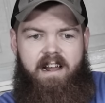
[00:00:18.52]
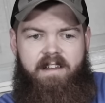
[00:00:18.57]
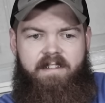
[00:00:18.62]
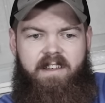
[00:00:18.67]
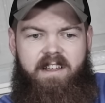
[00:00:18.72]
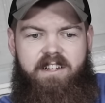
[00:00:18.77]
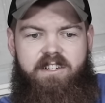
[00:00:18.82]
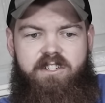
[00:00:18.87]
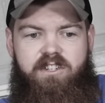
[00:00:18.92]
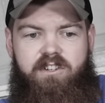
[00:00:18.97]
I
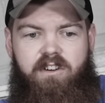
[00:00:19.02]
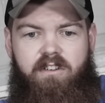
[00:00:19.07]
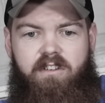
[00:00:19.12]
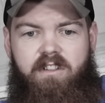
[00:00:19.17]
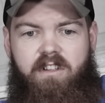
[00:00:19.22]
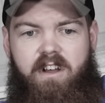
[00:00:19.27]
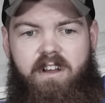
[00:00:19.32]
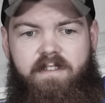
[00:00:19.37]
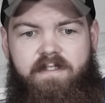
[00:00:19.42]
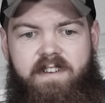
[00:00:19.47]
think it
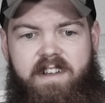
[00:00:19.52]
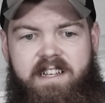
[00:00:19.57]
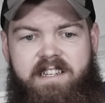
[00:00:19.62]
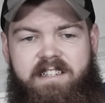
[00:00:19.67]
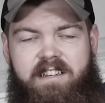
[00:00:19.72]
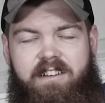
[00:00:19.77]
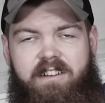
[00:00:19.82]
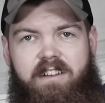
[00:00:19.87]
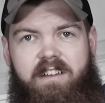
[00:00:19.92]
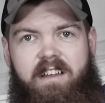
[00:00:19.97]
started off
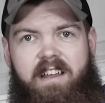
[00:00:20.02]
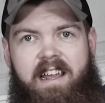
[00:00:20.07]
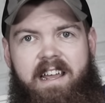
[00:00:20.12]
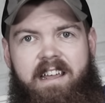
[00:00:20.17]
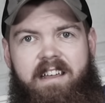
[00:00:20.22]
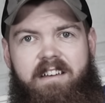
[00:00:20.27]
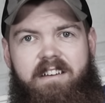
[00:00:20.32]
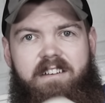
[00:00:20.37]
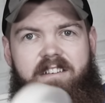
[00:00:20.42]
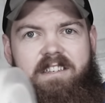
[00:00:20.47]
as a,
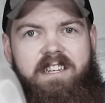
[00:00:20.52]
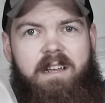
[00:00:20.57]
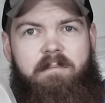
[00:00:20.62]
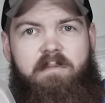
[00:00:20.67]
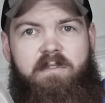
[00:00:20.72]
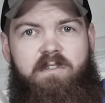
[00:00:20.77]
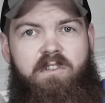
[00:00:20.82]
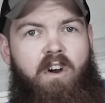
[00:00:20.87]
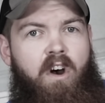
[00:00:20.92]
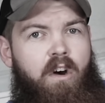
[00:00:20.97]
a, a
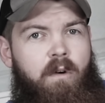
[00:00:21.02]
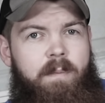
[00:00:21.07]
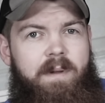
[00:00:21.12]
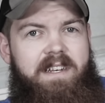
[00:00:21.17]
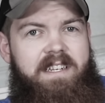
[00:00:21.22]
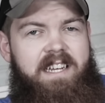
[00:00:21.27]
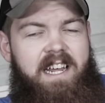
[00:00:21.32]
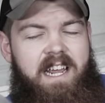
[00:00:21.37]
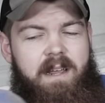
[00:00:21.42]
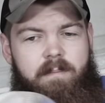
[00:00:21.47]
type of
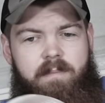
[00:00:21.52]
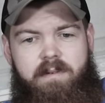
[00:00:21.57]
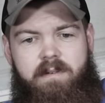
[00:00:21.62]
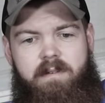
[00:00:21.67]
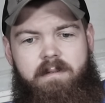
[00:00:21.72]
carpet tape,